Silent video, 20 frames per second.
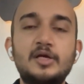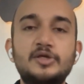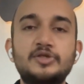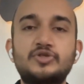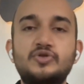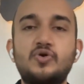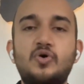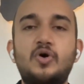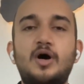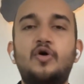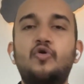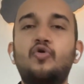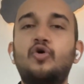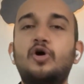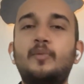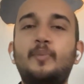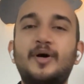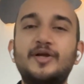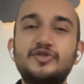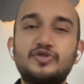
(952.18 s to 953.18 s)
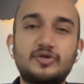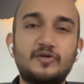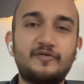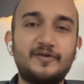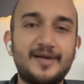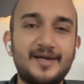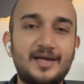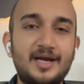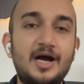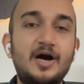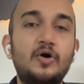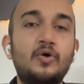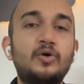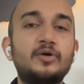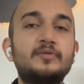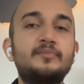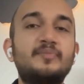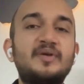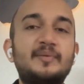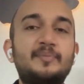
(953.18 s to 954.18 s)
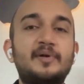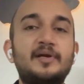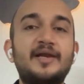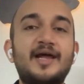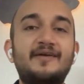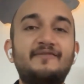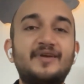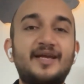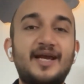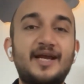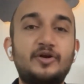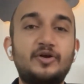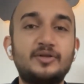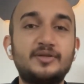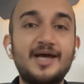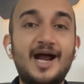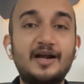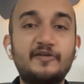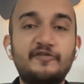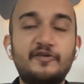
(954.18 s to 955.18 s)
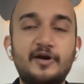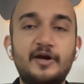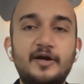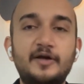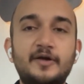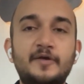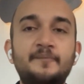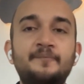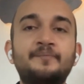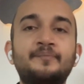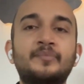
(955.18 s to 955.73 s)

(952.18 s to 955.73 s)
So a whole bunch of like how people navigate on that front.